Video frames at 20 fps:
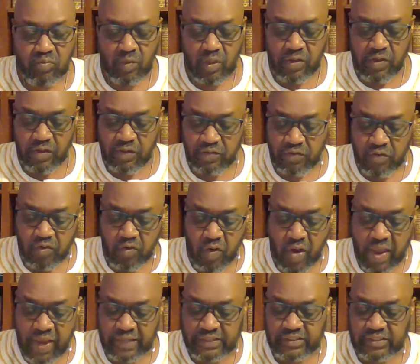the
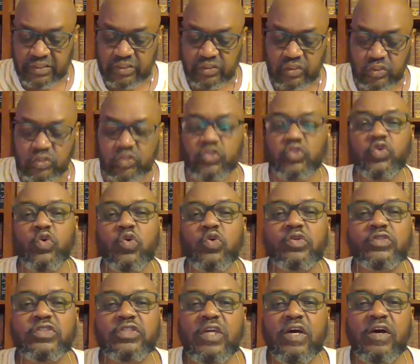Christ, is the
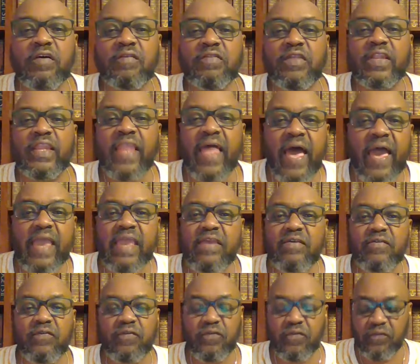source of the
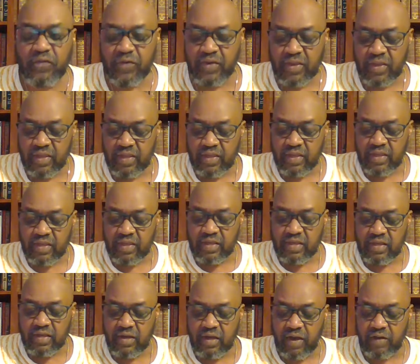life
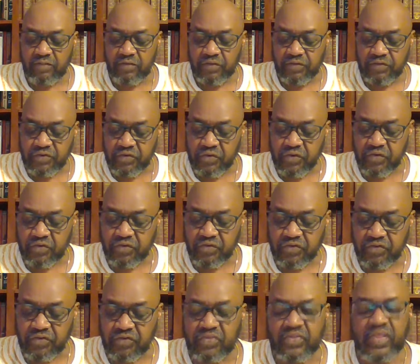of the
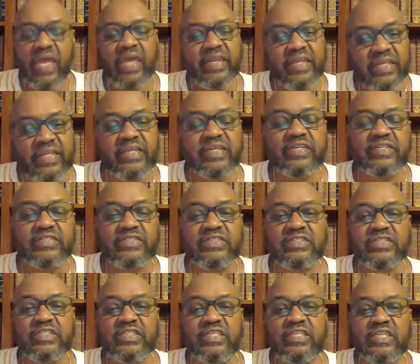church that
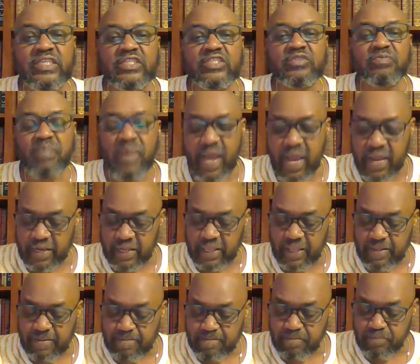is his body.
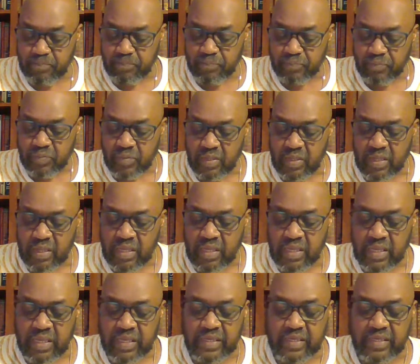
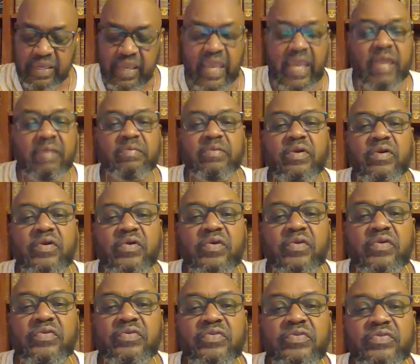He came to
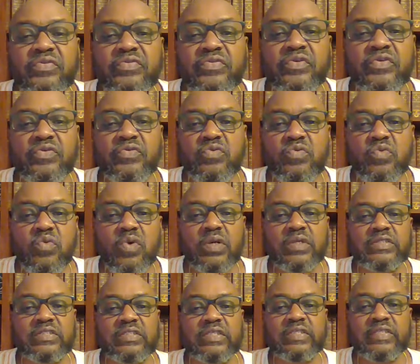earth to do
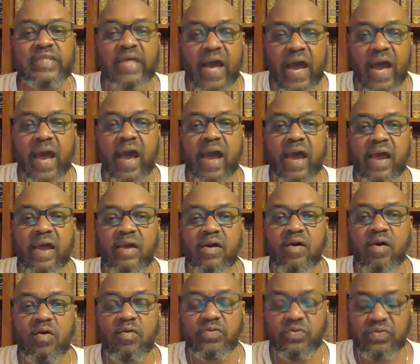what? To die
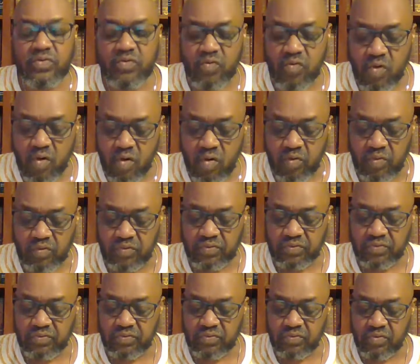on the cross,
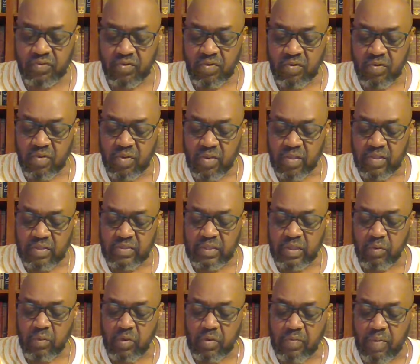
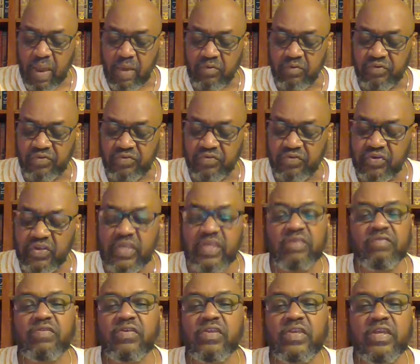that we might
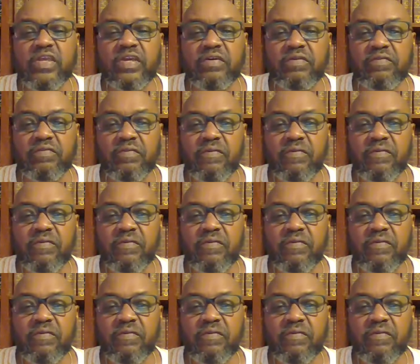receive the gift